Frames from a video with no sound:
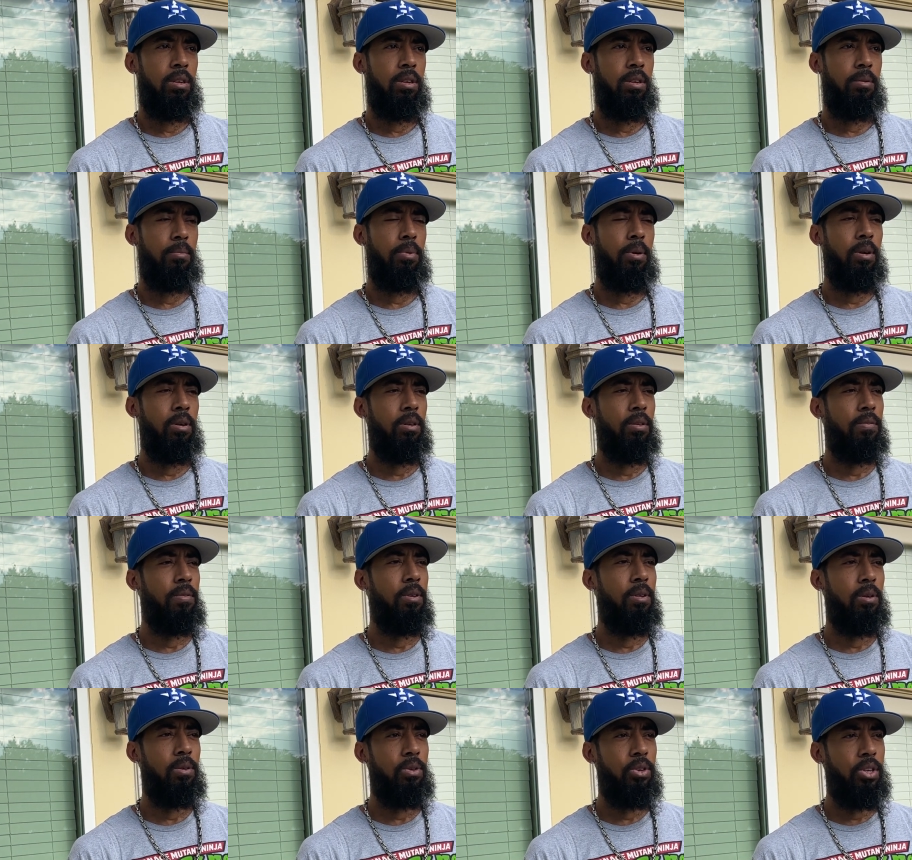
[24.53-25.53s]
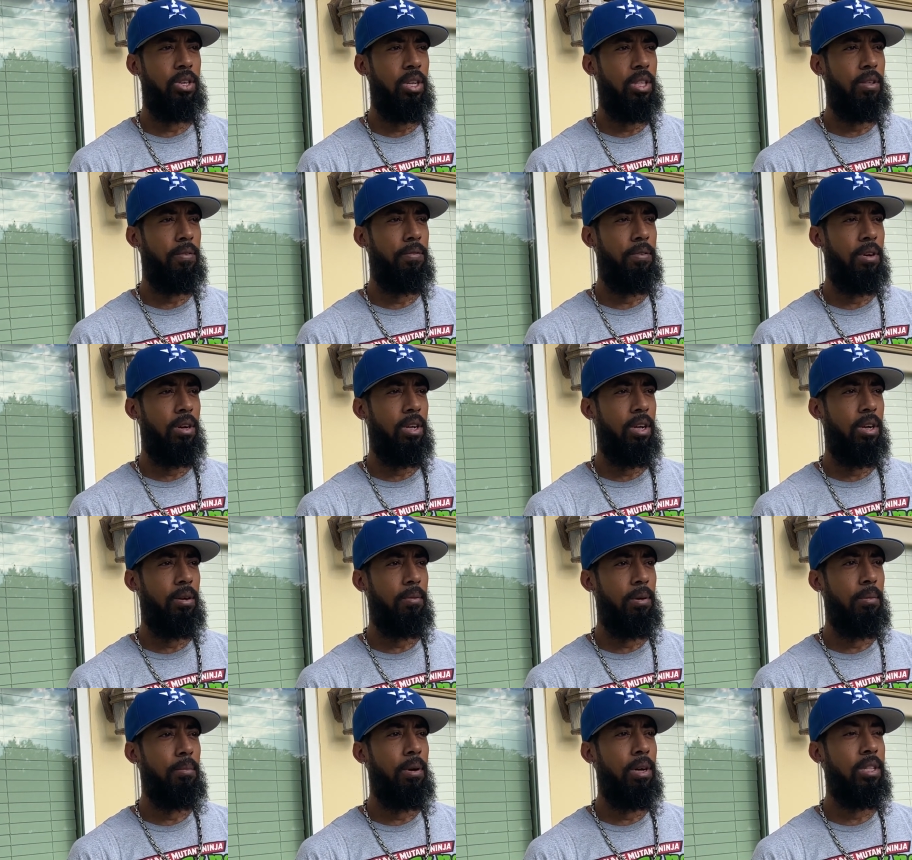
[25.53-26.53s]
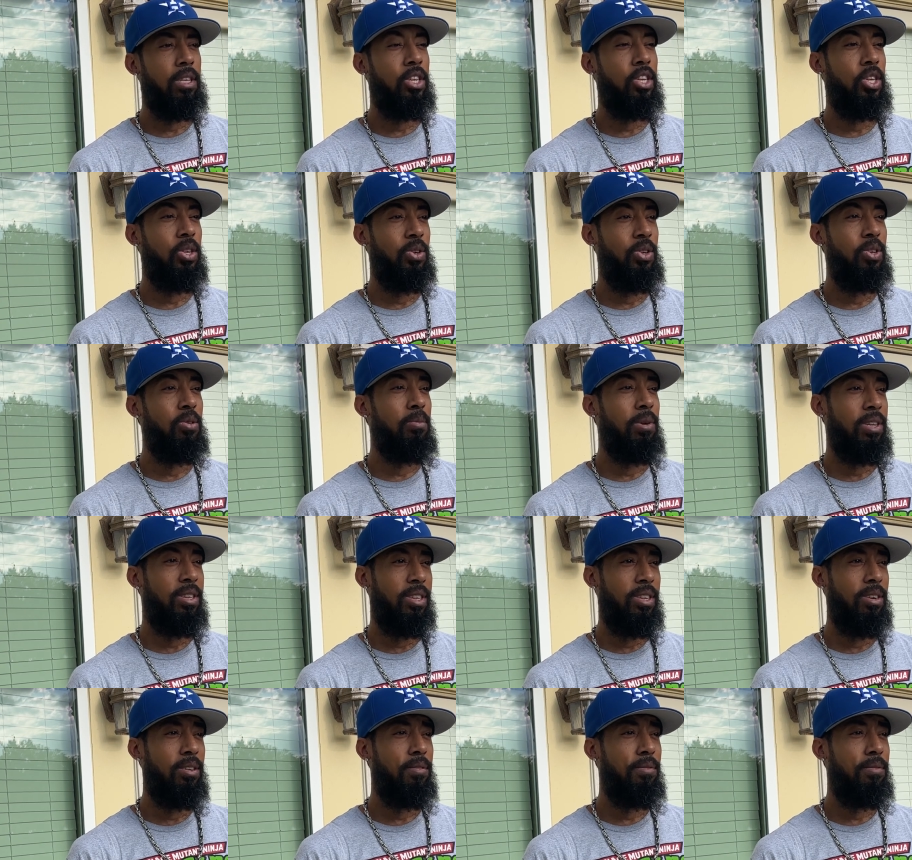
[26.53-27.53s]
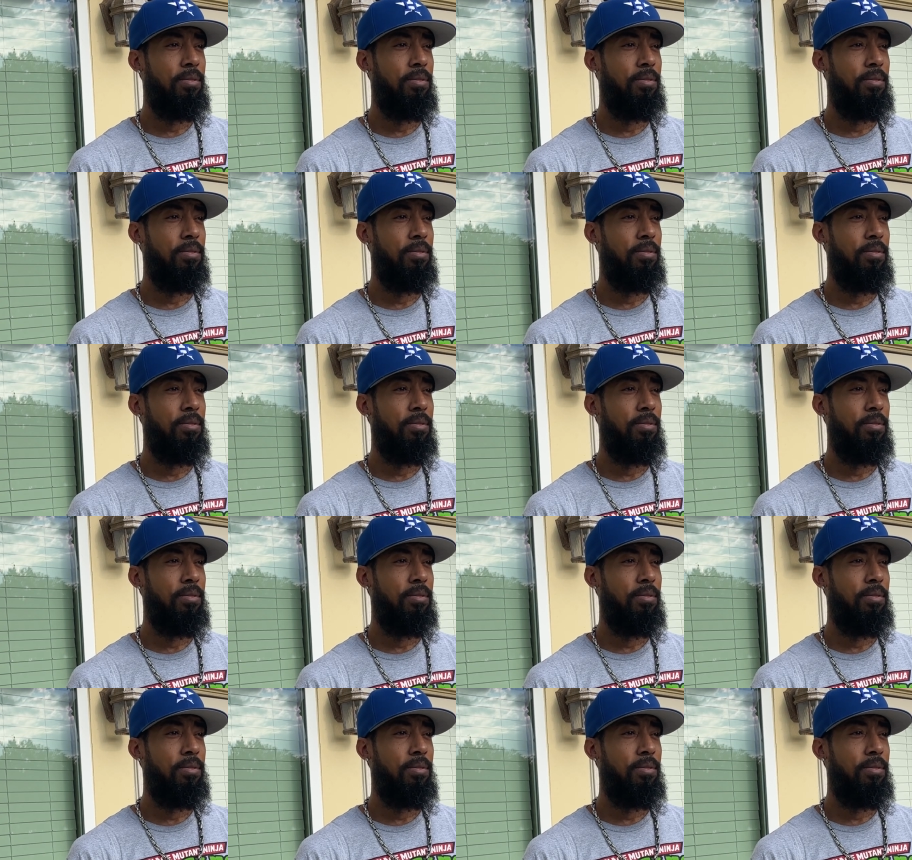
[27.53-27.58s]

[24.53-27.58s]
Bird, if you don't I'm about to shoot you myself.